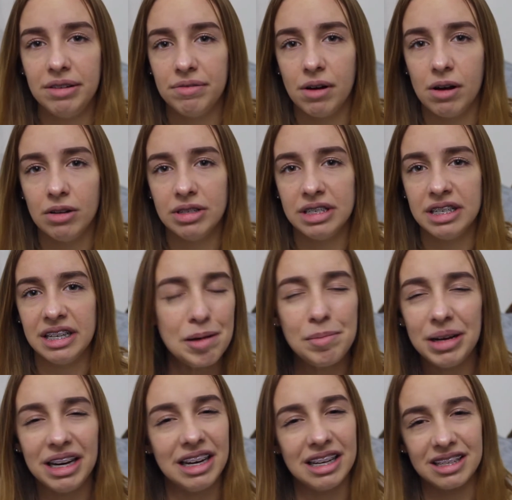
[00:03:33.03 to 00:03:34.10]
falls in. Maybe
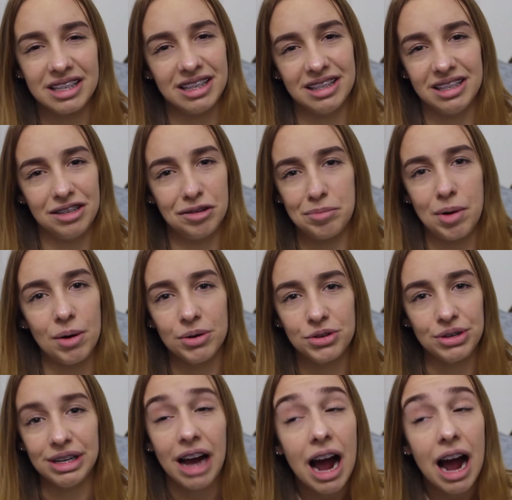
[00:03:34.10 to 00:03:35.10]
it is considered poetry.